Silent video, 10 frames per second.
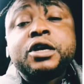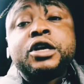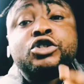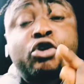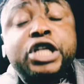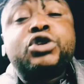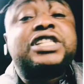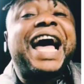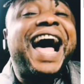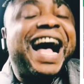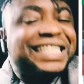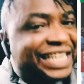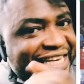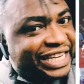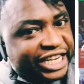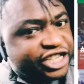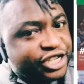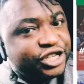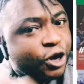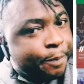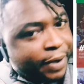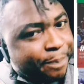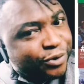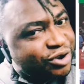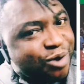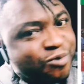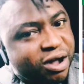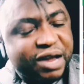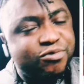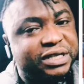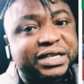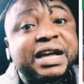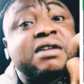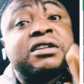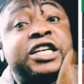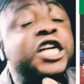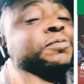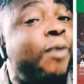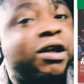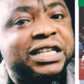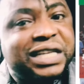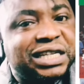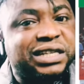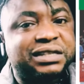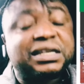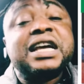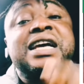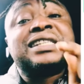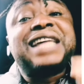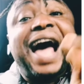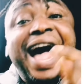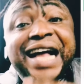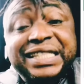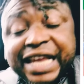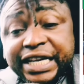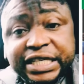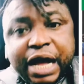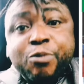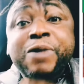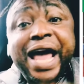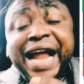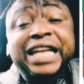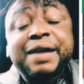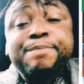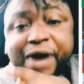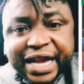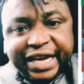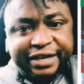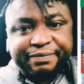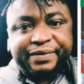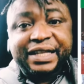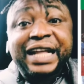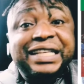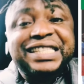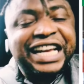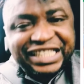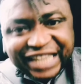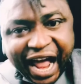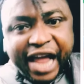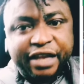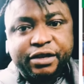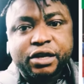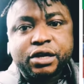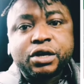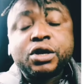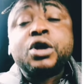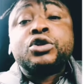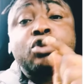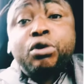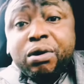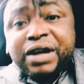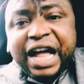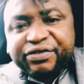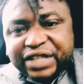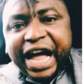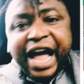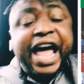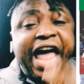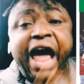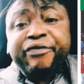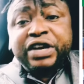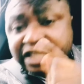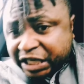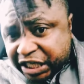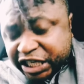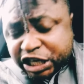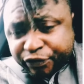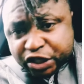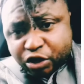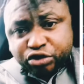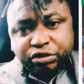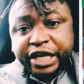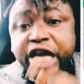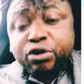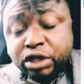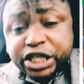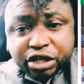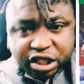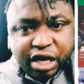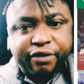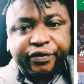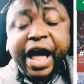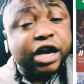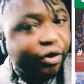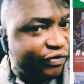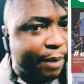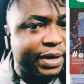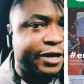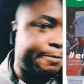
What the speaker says: You need to start asking these your people you are working with, these politicians. Start asking them where are the money that is assigned to look after every citizen of this country, including yourself and your family.